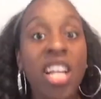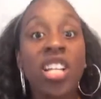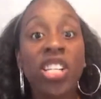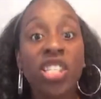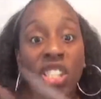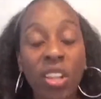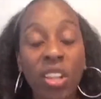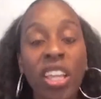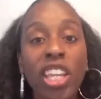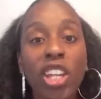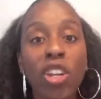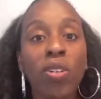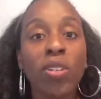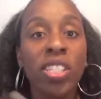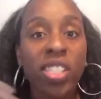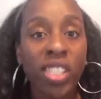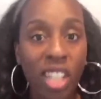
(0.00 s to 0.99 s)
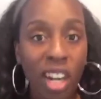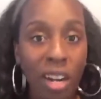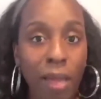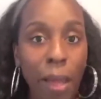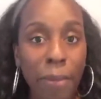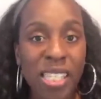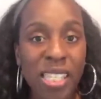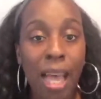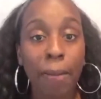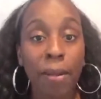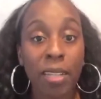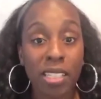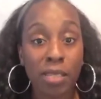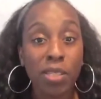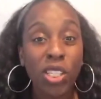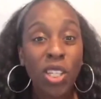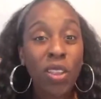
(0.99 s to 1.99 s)
so that you disturb that
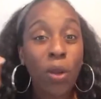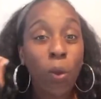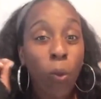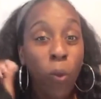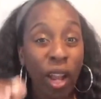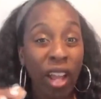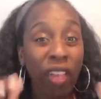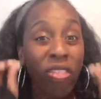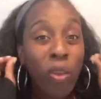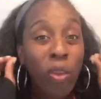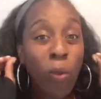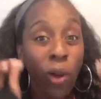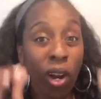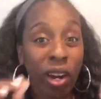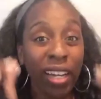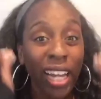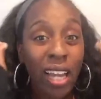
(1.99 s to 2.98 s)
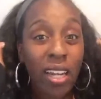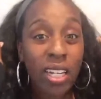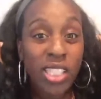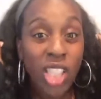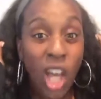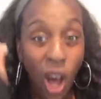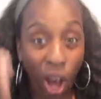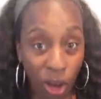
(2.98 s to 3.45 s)
metabolism so that when the workout is